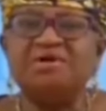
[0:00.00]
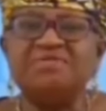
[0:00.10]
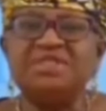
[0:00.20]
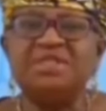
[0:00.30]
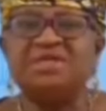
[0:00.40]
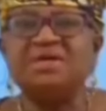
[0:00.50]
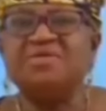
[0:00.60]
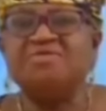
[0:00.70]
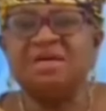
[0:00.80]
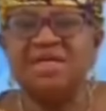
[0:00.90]
of
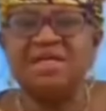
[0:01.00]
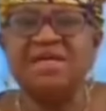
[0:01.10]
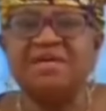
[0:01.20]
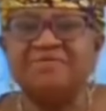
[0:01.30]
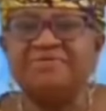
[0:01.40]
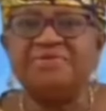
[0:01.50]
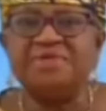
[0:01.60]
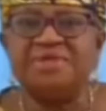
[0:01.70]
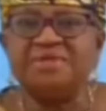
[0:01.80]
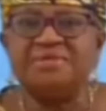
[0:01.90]
Silicon Valley,
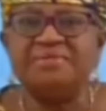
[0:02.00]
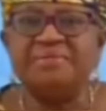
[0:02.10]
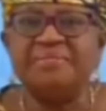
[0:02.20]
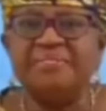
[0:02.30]
California.